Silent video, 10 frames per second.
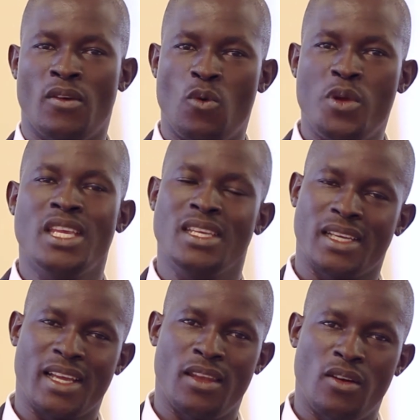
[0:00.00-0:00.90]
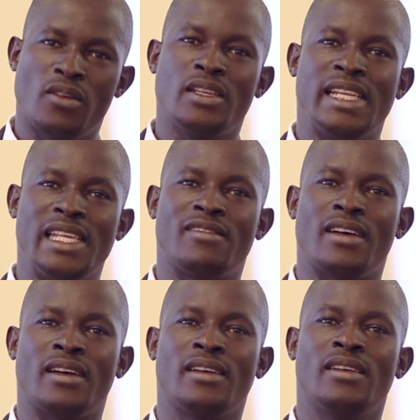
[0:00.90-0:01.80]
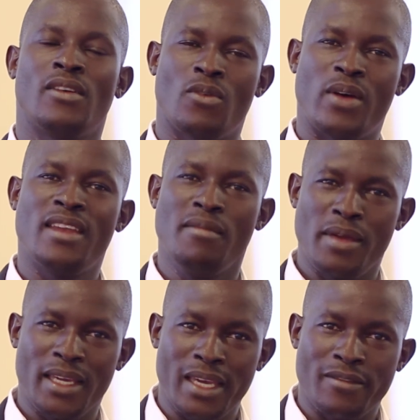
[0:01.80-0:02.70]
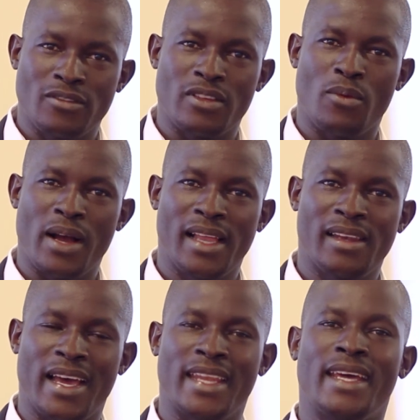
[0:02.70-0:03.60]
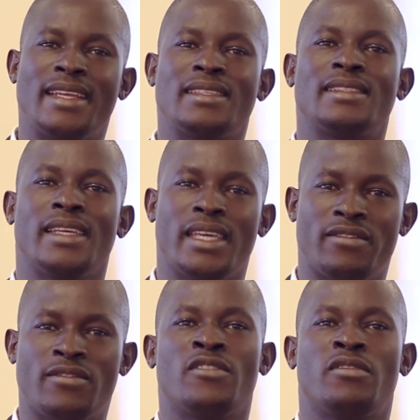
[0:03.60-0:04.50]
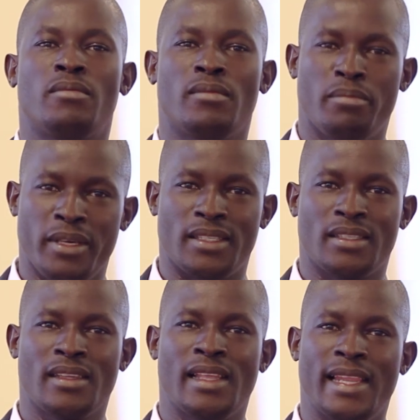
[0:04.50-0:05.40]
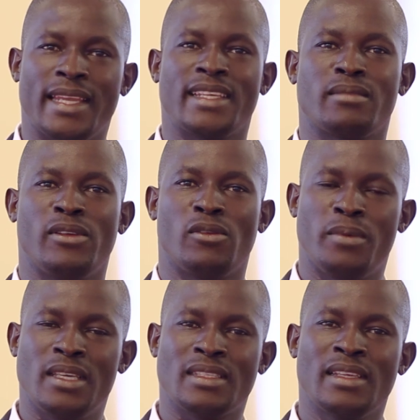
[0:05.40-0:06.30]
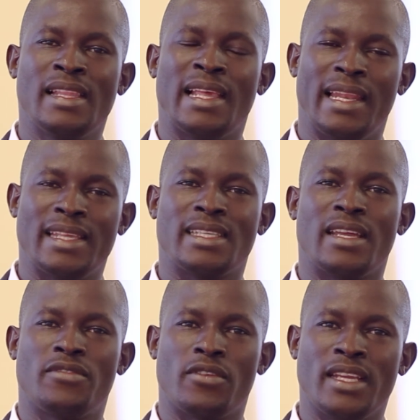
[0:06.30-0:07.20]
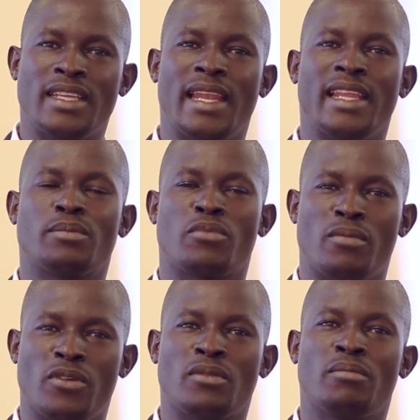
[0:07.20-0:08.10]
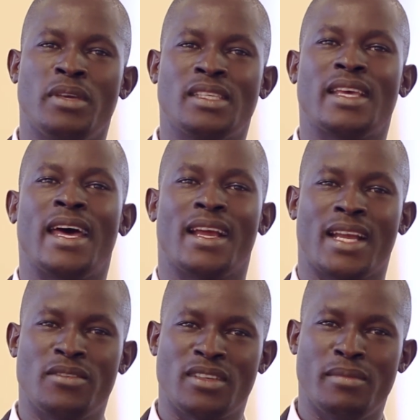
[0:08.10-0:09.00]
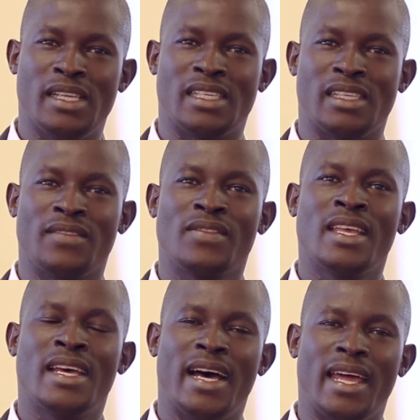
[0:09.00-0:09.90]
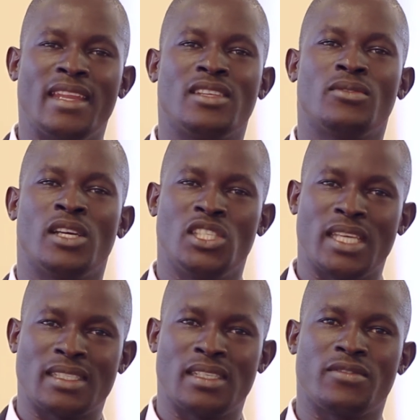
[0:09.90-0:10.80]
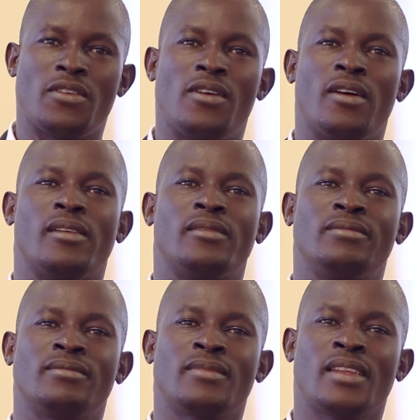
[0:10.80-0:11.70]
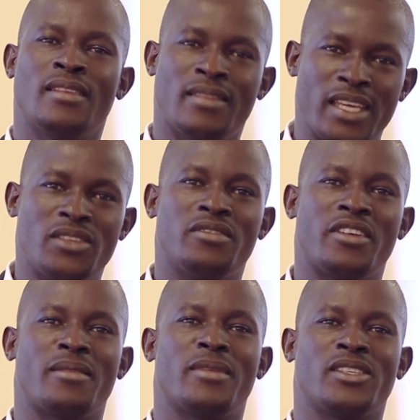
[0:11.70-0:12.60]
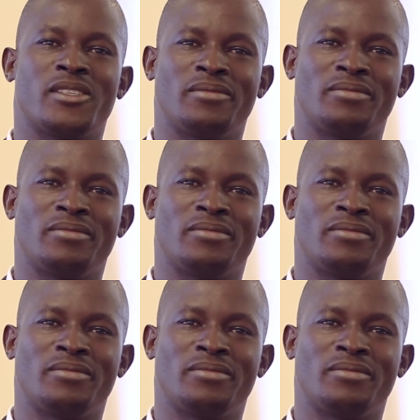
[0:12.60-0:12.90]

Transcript: We can all deliver one big gift to the world, and that is the gift of peace. Let build peace, let's stand for it, and let's promote peace and accountability, and ensure justice for all. Thank you very much.